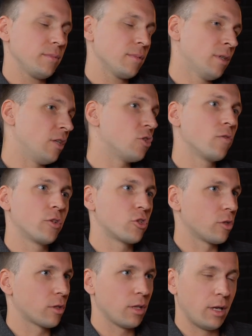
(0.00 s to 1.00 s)

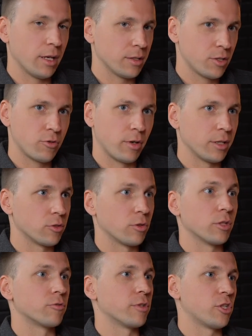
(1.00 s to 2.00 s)
individual clients trying to
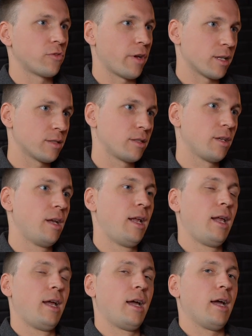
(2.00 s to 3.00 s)
get rich fast.
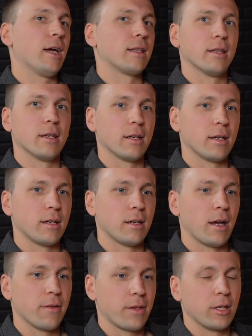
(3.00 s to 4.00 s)
And
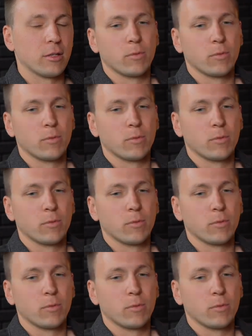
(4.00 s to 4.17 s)
I think it